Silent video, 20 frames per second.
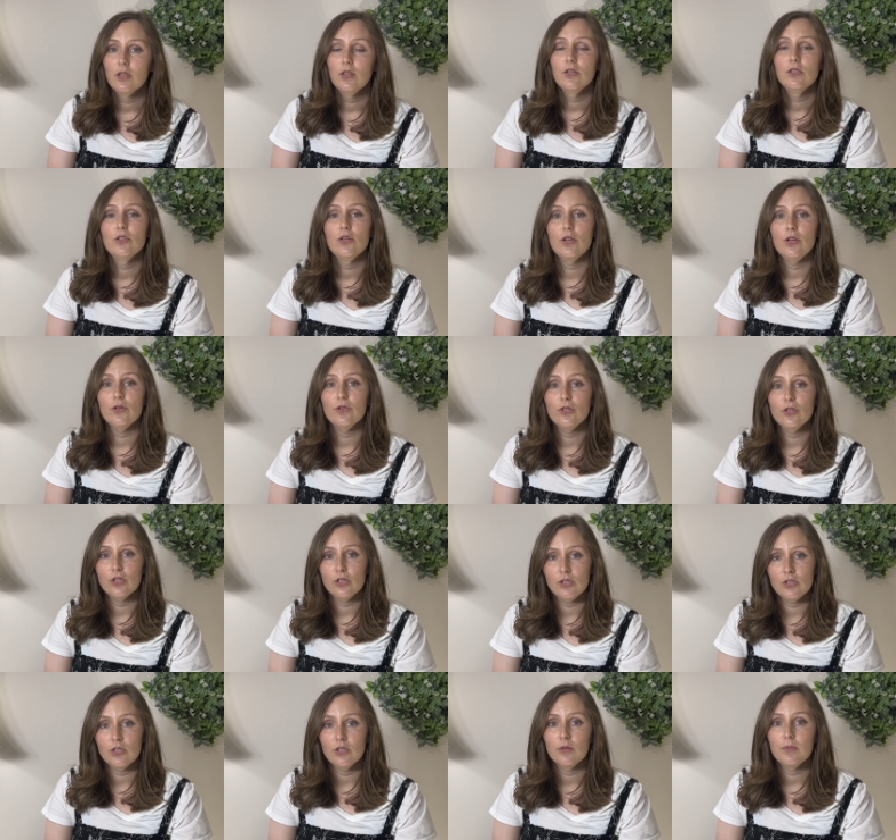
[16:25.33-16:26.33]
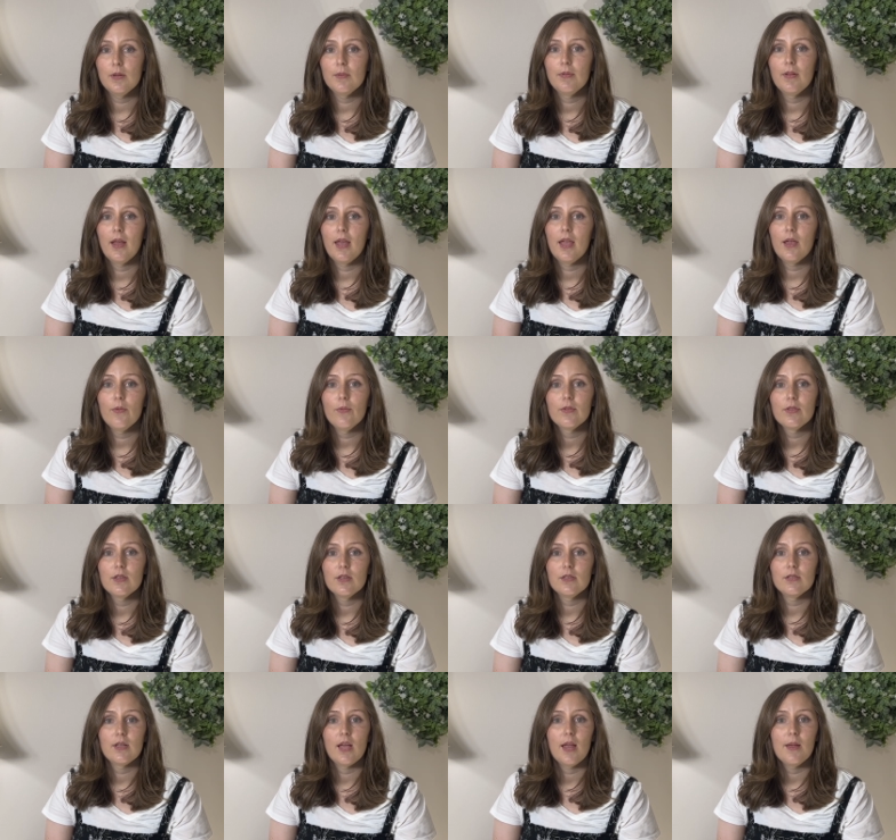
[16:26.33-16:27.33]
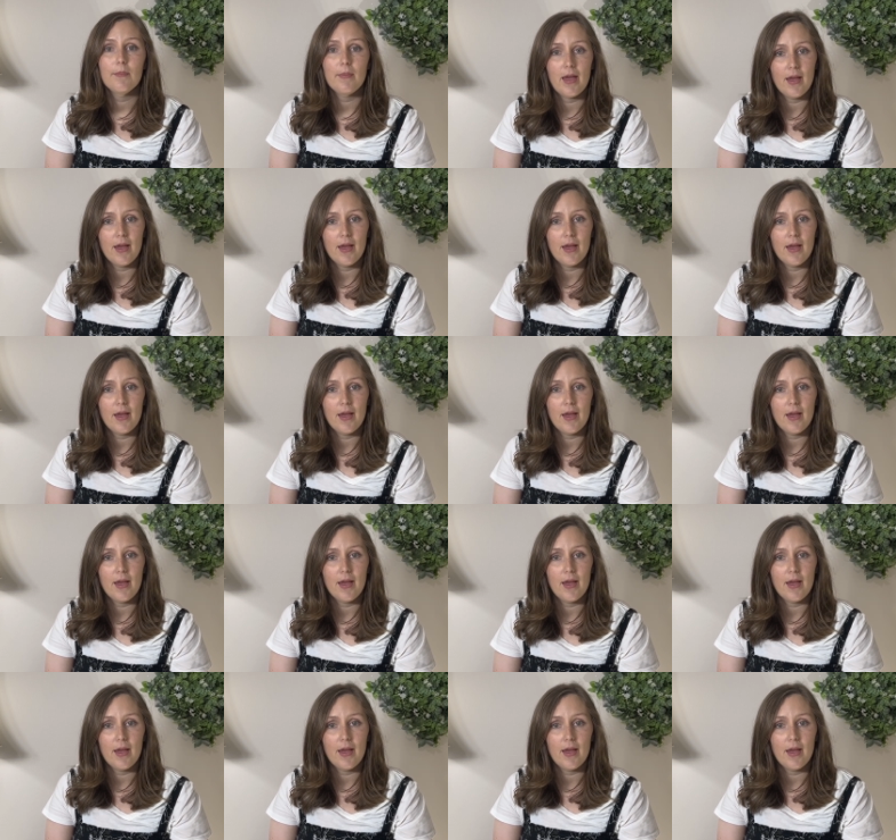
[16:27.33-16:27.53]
so you should still be playing with the same